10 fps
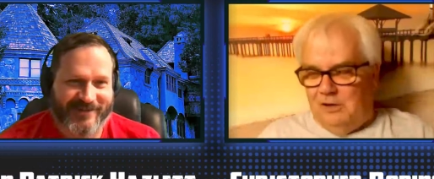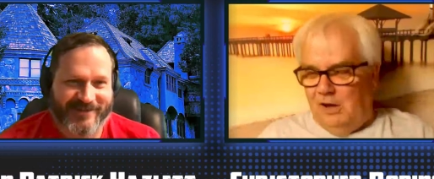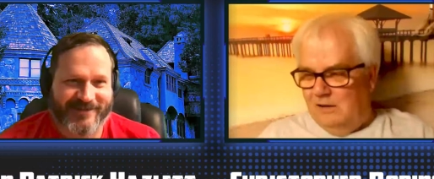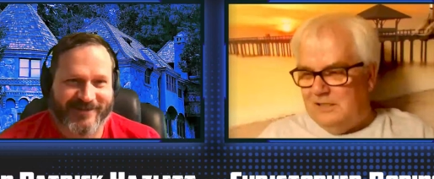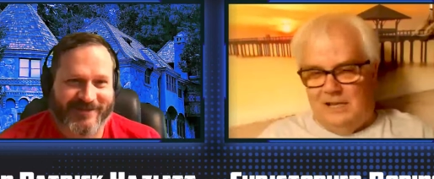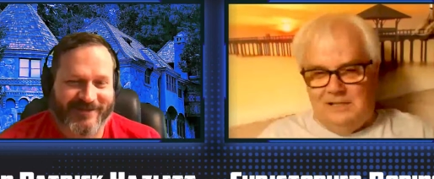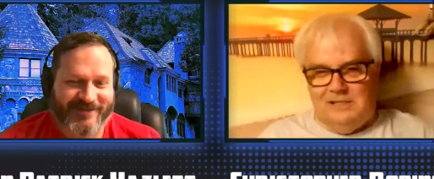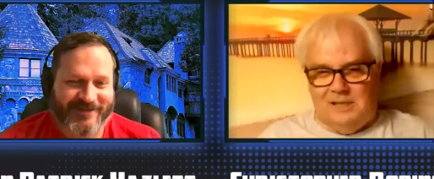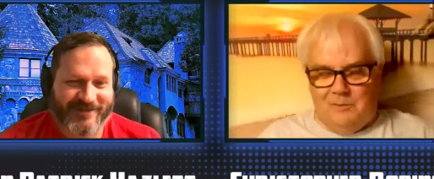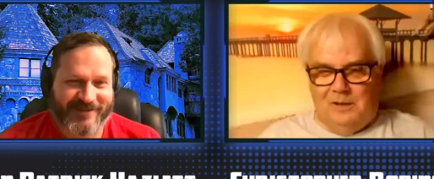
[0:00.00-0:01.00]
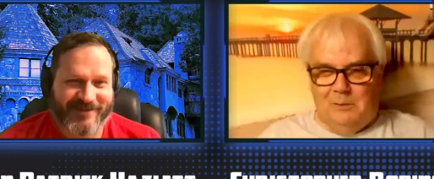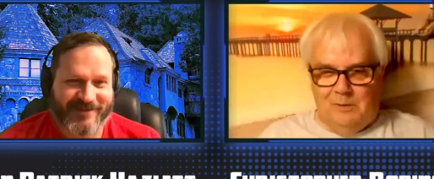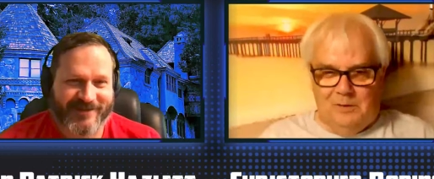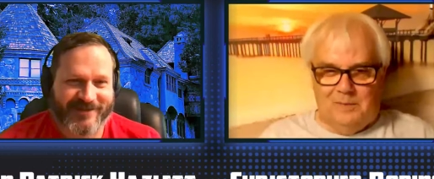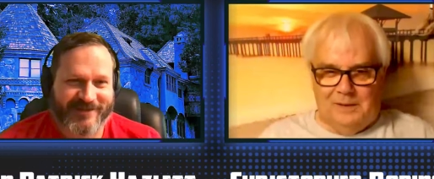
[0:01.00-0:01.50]
Speaker 1: can't send somebody
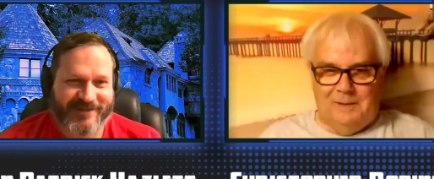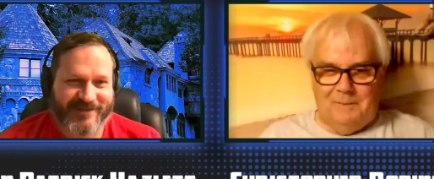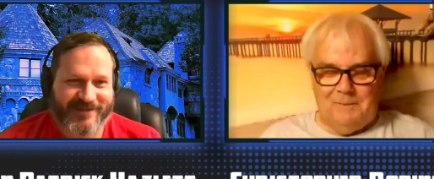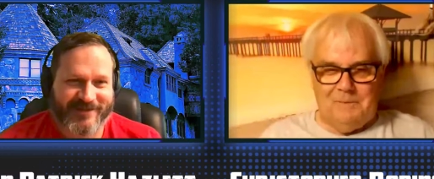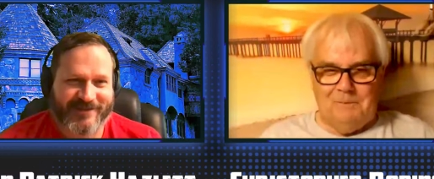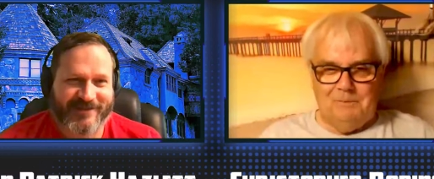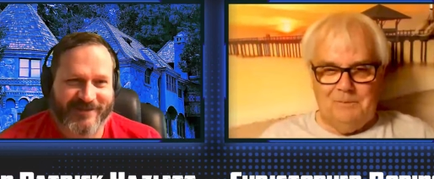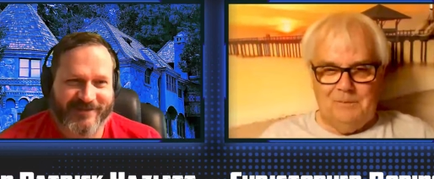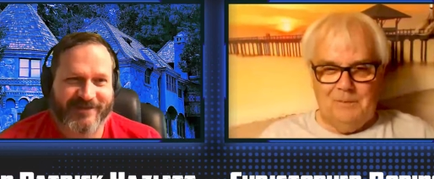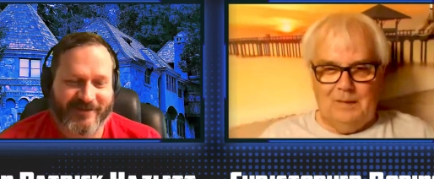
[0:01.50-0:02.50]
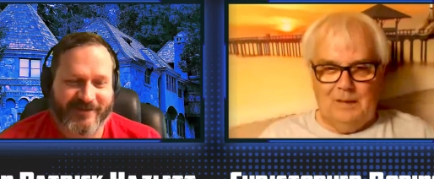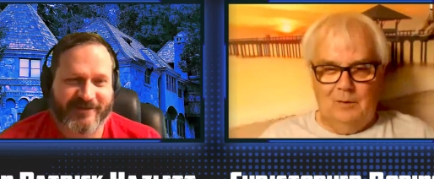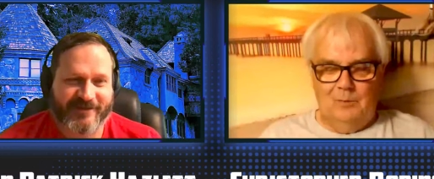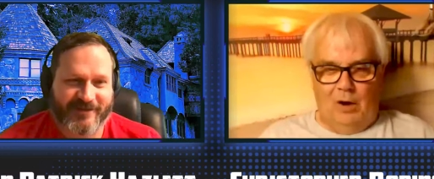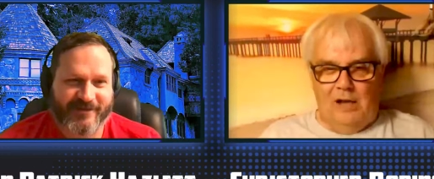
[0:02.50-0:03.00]
with me,
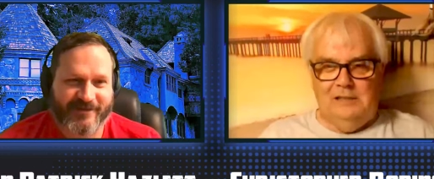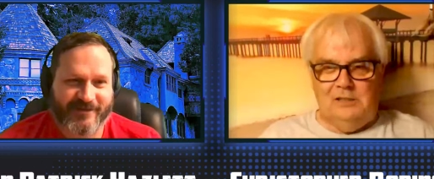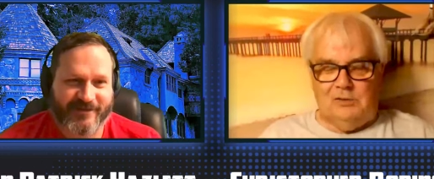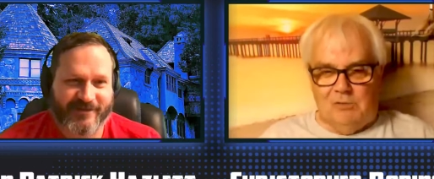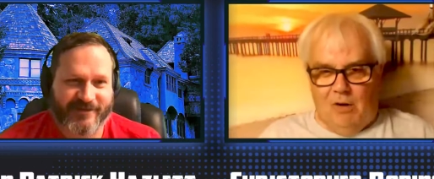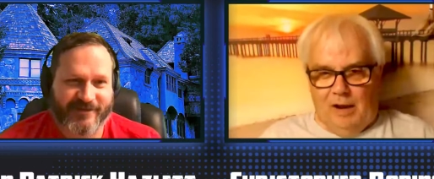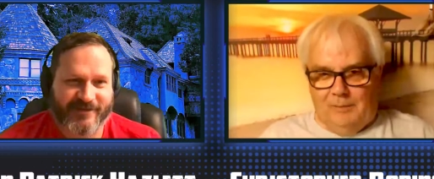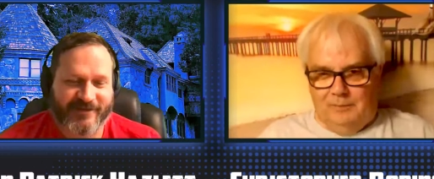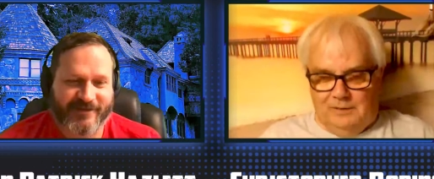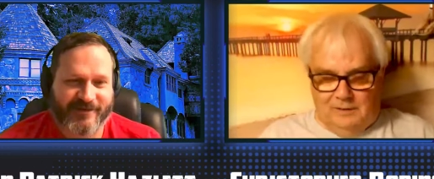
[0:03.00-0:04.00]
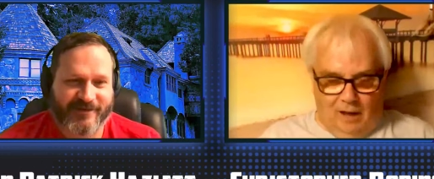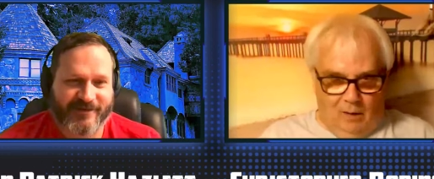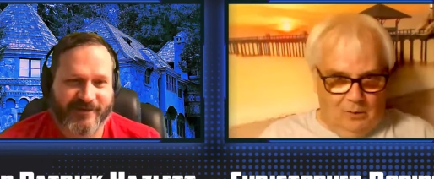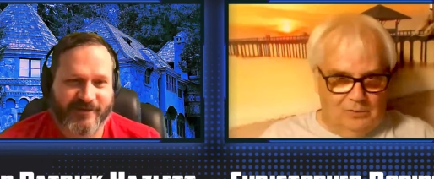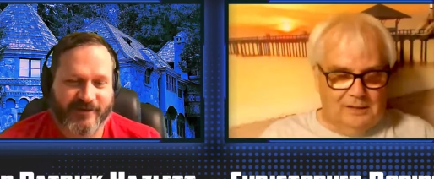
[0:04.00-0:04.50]
but I described the
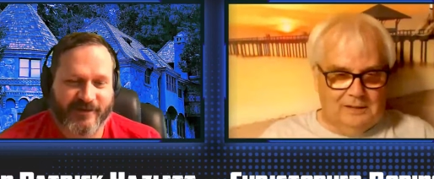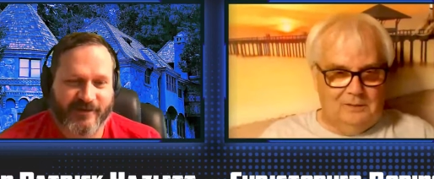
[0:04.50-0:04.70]
whole thing